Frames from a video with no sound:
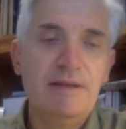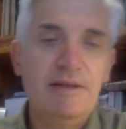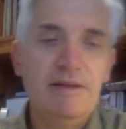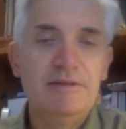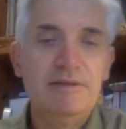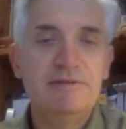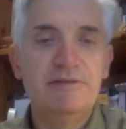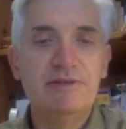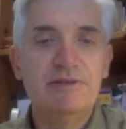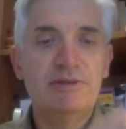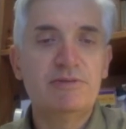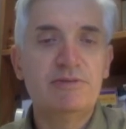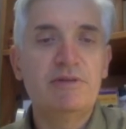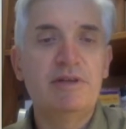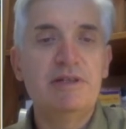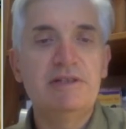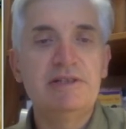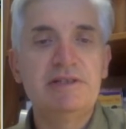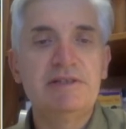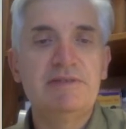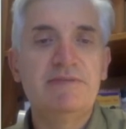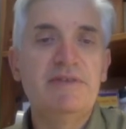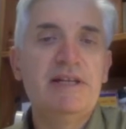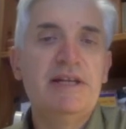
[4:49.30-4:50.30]
This
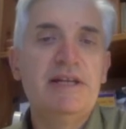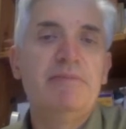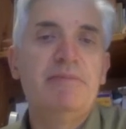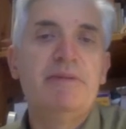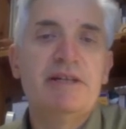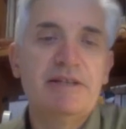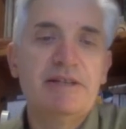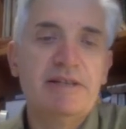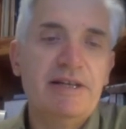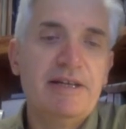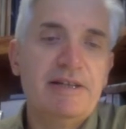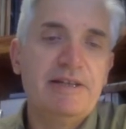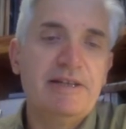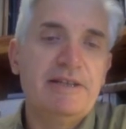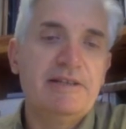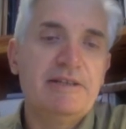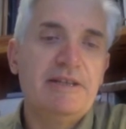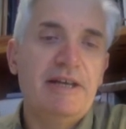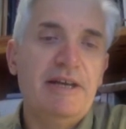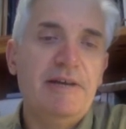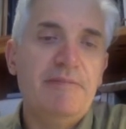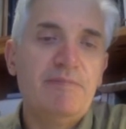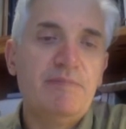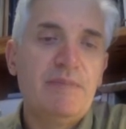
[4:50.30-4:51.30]
one is Villa
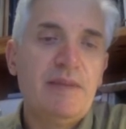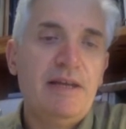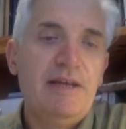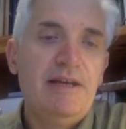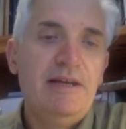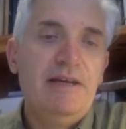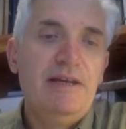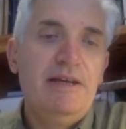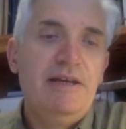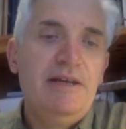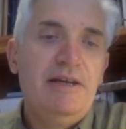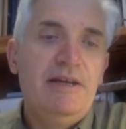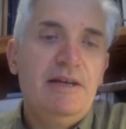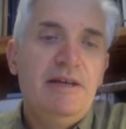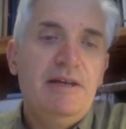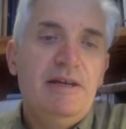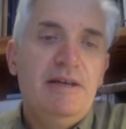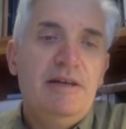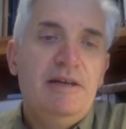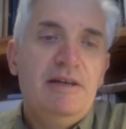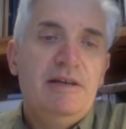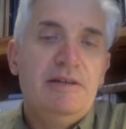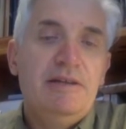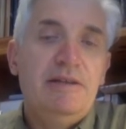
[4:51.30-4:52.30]
Margareta.
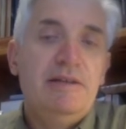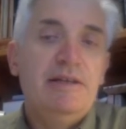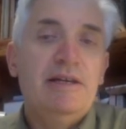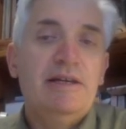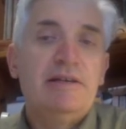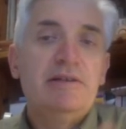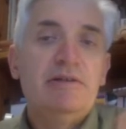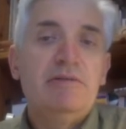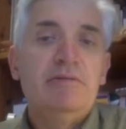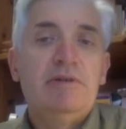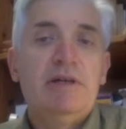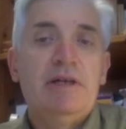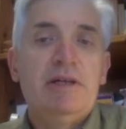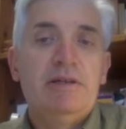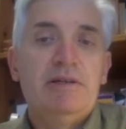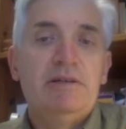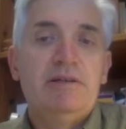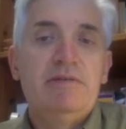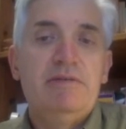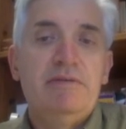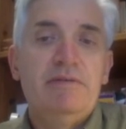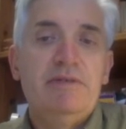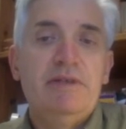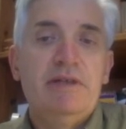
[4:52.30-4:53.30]
The other
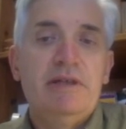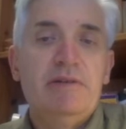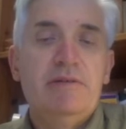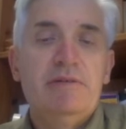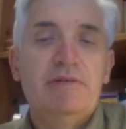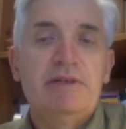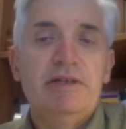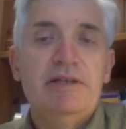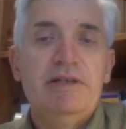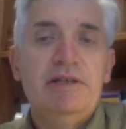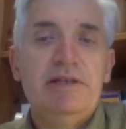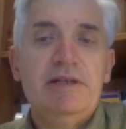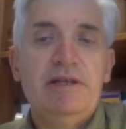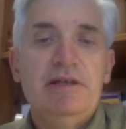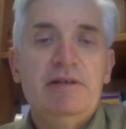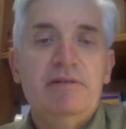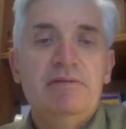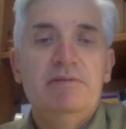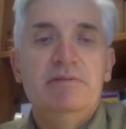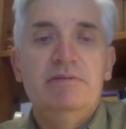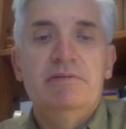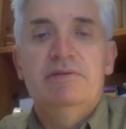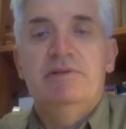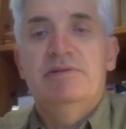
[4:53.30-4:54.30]
one, Villa Aurelia,
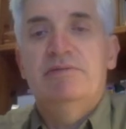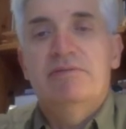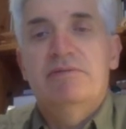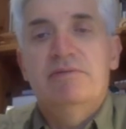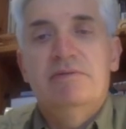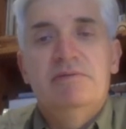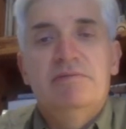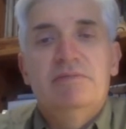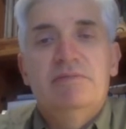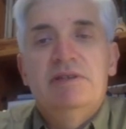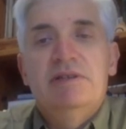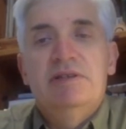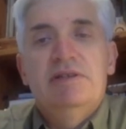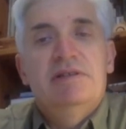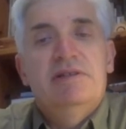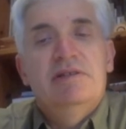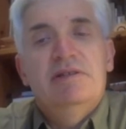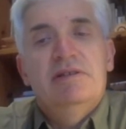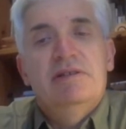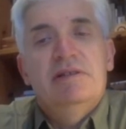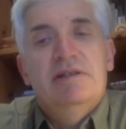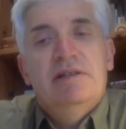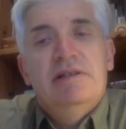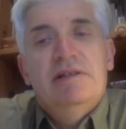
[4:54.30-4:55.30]
was from the
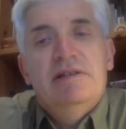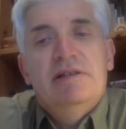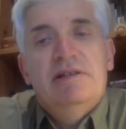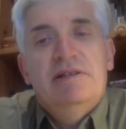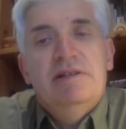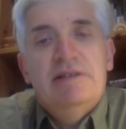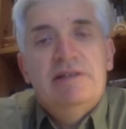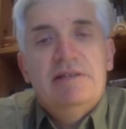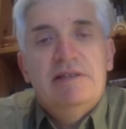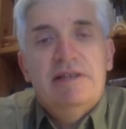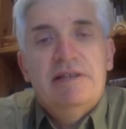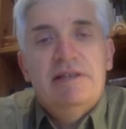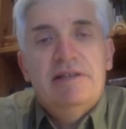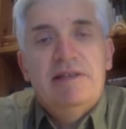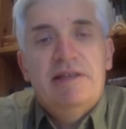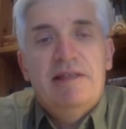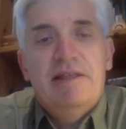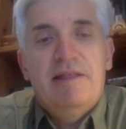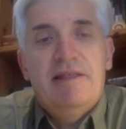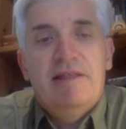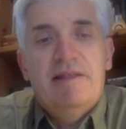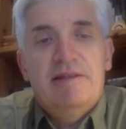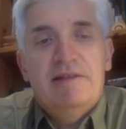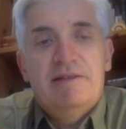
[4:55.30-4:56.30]
early
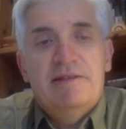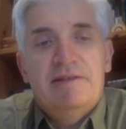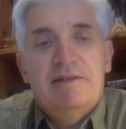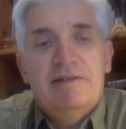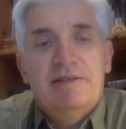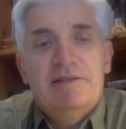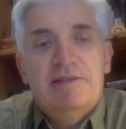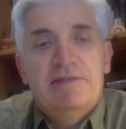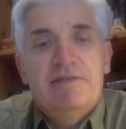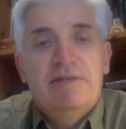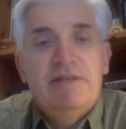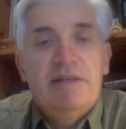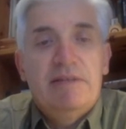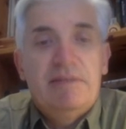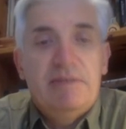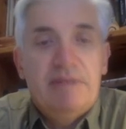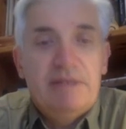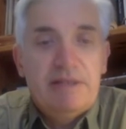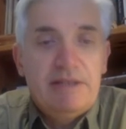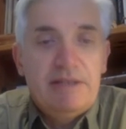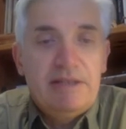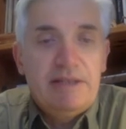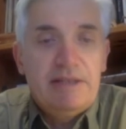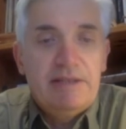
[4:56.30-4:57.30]
1930s. Villa
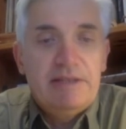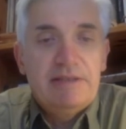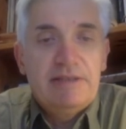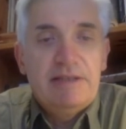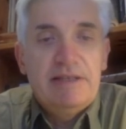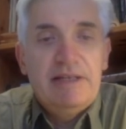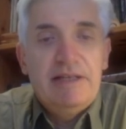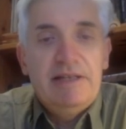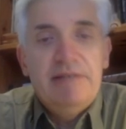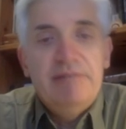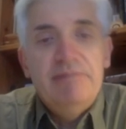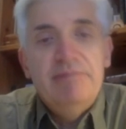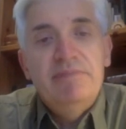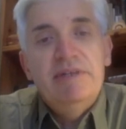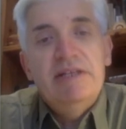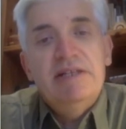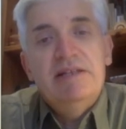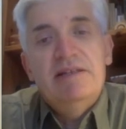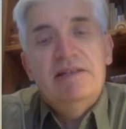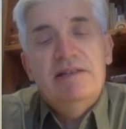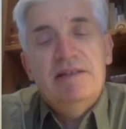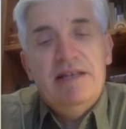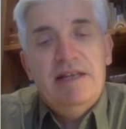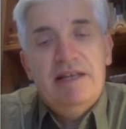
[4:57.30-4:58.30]
Margareta,
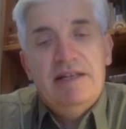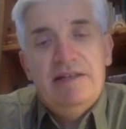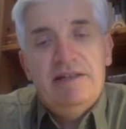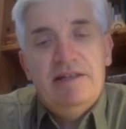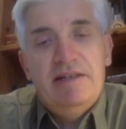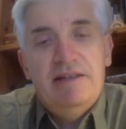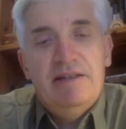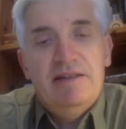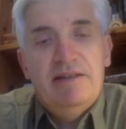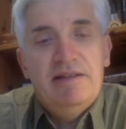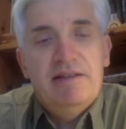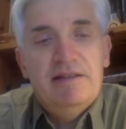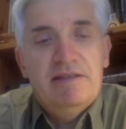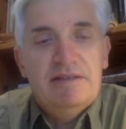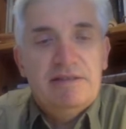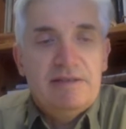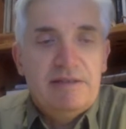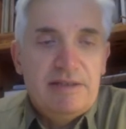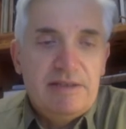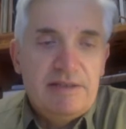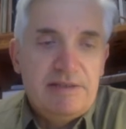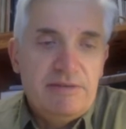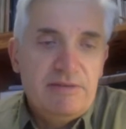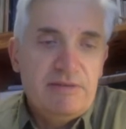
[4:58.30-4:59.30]

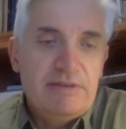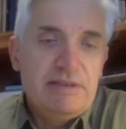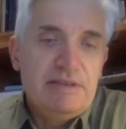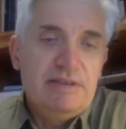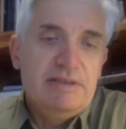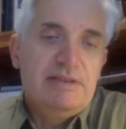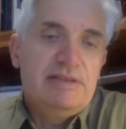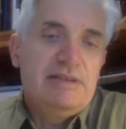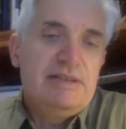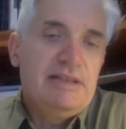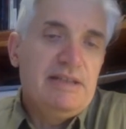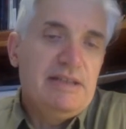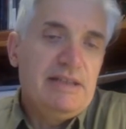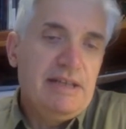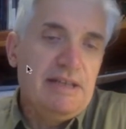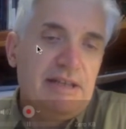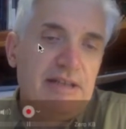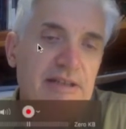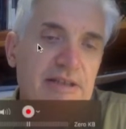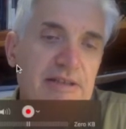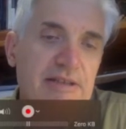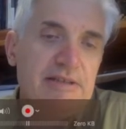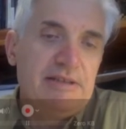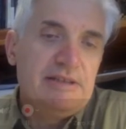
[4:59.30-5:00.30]
mid-1930s. You can see
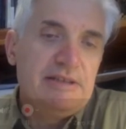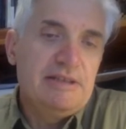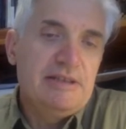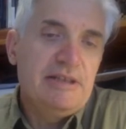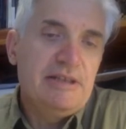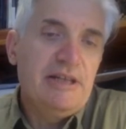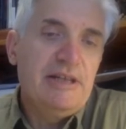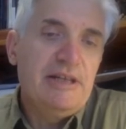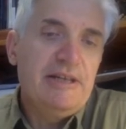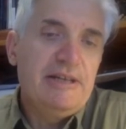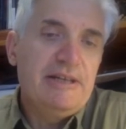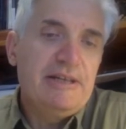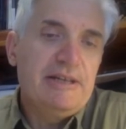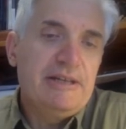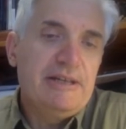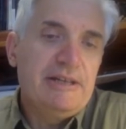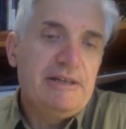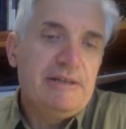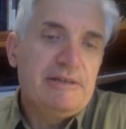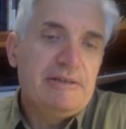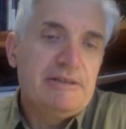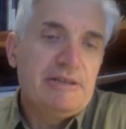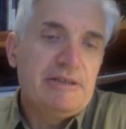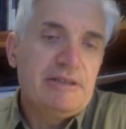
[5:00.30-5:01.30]
that the Cyrillic
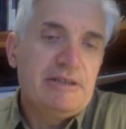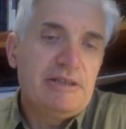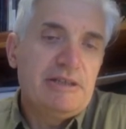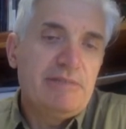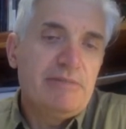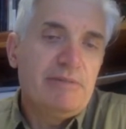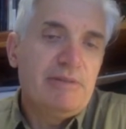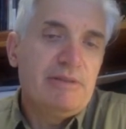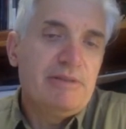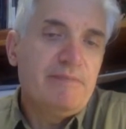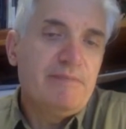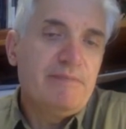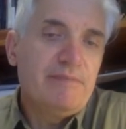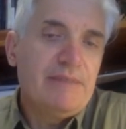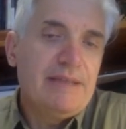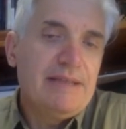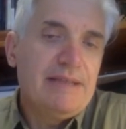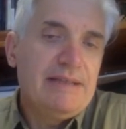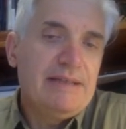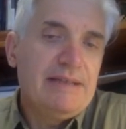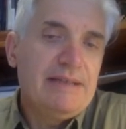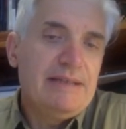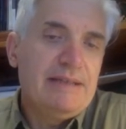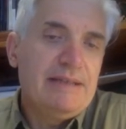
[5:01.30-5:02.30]
script
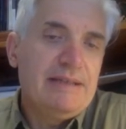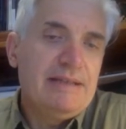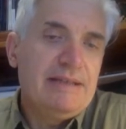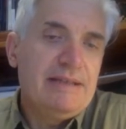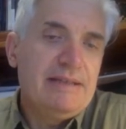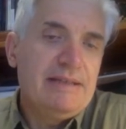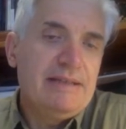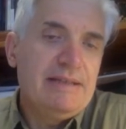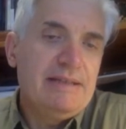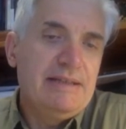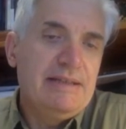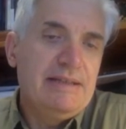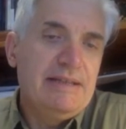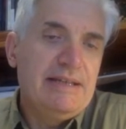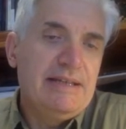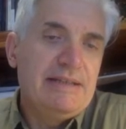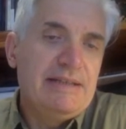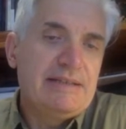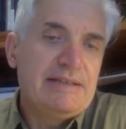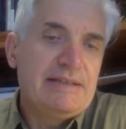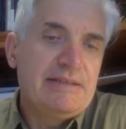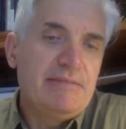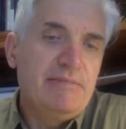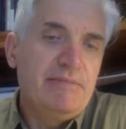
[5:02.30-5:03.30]

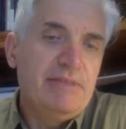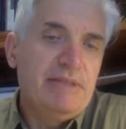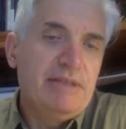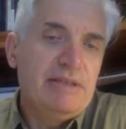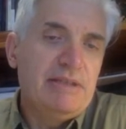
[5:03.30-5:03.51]
gets a bit